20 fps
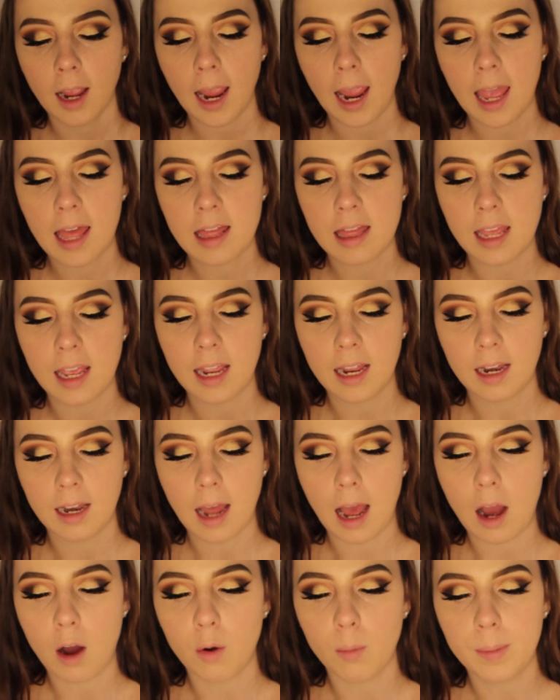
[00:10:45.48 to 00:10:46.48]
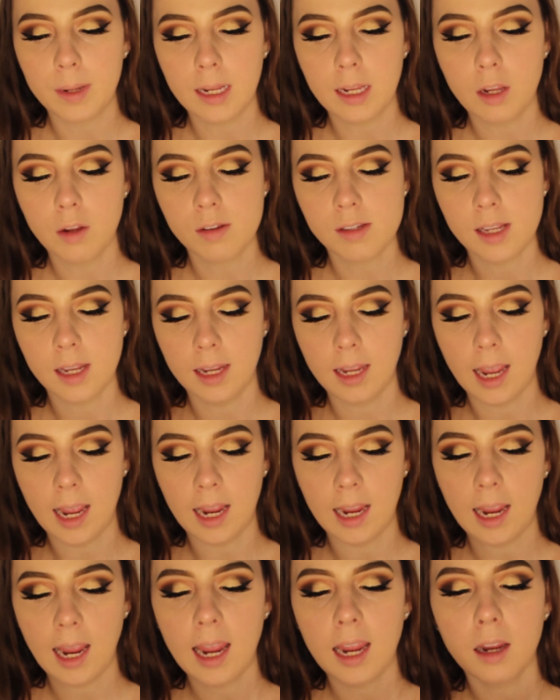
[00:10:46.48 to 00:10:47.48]
and then I'll be using
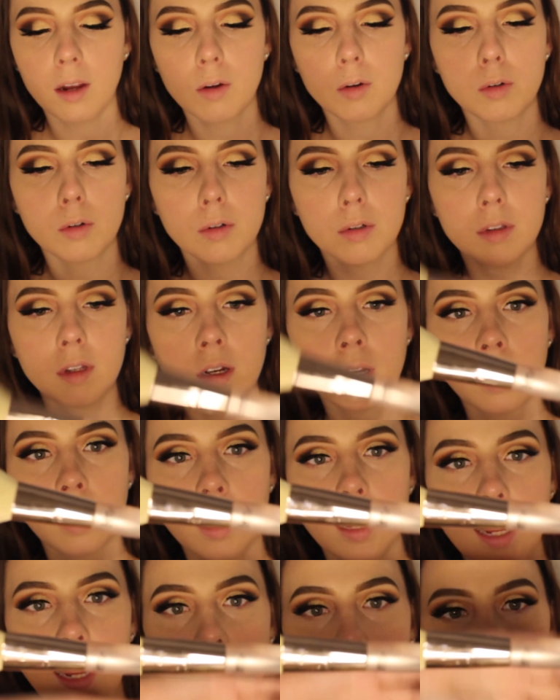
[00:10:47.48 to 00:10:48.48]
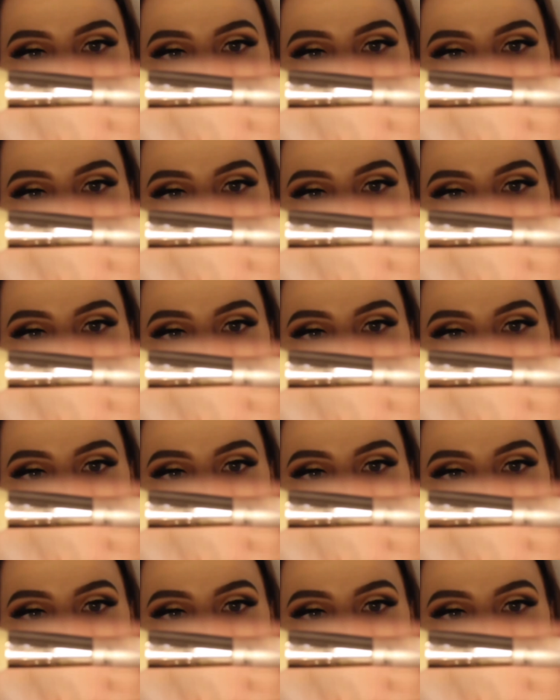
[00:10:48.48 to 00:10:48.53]
a angled IT